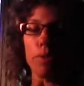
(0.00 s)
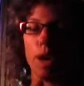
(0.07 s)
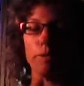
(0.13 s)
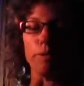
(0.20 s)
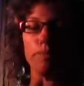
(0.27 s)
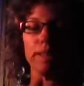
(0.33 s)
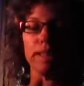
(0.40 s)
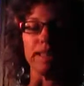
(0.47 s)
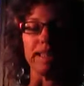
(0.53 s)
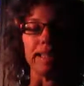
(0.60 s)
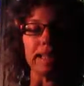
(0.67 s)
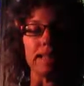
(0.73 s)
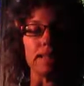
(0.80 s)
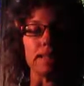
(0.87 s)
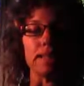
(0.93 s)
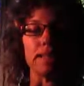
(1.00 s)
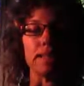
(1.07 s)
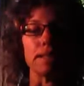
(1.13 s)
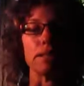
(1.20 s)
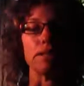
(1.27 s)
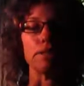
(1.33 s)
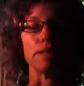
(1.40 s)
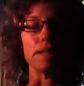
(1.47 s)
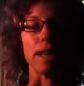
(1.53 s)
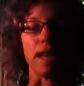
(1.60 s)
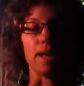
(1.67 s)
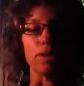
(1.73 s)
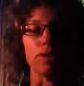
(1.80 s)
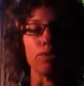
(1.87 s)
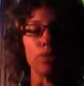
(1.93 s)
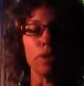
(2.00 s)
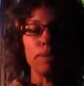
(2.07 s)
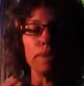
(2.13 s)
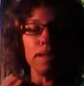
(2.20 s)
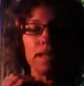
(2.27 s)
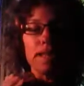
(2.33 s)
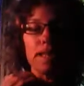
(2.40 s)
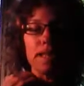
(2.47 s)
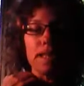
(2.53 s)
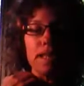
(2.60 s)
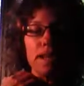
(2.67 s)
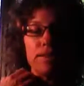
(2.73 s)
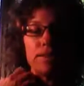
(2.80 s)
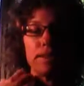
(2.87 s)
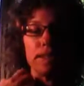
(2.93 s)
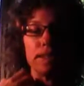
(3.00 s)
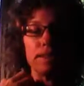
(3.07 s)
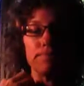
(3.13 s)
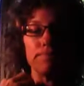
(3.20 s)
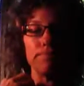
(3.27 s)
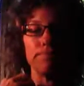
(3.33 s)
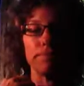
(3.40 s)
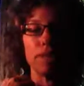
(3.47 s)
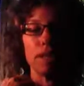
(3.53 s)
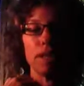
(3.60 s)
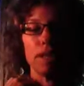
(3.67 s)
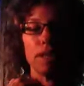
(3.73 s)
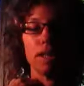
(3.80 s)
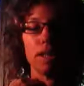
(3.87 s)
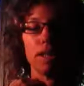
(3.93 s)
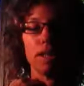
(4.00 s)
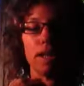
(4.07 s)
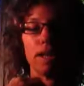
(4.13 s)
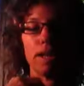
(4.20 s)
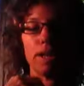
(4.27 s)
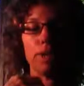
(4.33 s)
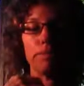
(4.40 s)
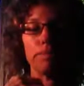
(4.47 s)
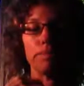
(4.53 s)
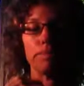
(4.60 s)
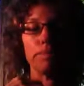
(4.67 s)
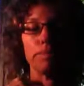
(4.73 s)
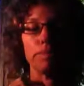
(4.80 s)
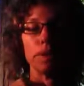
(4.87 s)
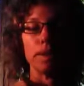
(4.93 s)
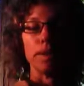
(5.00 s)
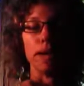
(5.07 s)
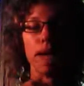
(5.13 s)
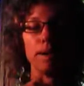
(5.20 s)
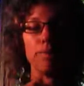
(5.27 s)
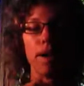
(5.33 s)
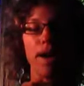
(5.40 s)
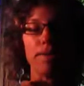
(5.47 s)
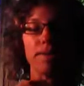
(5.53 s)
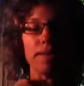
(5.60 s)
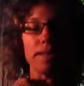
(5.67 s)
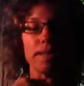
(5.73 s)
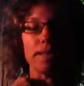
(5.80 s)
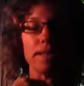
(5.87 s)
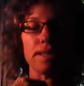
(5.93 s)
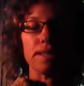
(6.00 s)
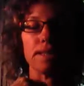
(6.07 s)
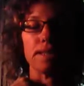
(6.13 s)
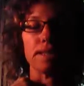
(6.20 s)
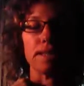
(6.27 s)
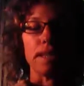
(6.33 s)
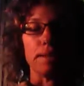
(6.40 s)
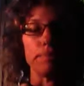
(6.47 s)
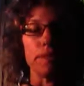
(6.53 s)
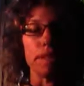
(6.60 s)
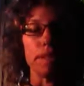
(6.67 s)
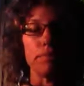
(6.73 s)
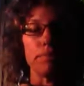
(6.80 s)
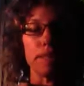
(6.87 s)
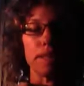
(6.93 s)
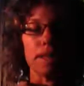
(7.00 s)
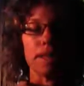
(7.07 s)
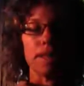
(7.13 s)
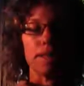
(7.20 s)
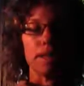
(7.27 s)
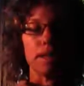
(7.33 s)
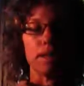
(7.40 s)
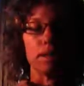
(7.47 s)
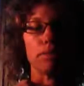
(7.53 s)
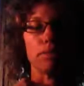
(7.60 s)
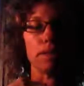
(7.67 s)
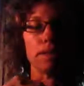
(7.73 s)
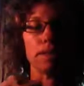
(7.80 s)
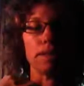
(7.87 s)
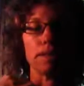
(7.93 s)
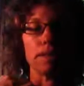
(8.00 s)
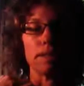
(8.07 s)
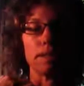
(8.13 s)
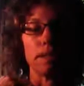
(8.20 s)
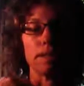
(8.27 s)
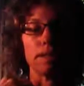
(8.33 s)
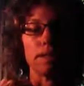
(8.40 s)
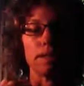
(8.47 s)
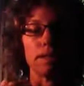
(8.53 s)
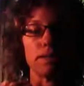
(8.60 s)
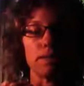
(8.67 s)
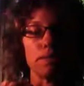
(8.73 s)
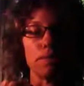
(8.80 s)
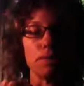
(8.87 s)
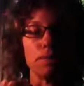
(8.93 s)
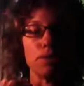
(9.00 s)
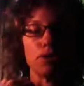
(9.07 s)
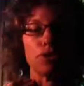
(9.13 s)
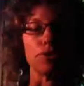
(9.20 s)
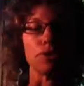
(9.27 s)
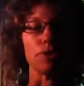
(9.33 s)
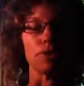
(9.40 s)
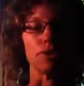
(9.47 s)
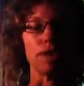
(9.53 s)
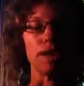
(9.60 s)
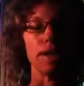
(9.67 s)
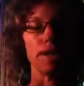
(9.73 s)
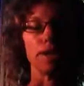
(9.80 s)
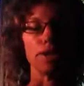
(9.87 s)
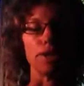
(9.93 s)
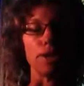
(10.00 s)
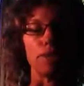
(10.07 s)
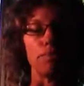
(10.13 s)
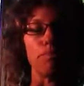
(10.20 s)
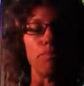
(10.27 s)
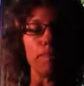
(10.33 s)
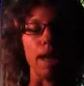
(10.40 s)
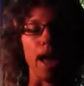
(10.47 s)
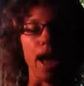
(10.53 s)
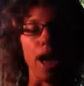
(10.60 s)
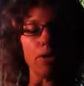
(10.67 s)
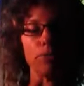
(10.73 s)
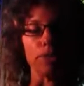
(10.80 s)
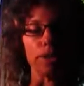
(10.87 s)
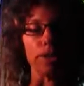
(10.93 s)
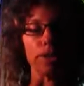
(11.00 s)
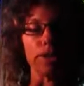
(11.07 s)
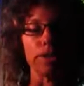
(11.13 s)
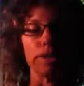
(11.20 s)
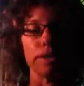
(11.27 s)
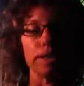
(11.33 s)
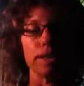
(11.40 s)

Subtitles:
probability that a statistical test will be significant when the hypothesis is accepted because it was assumed to be true. So power,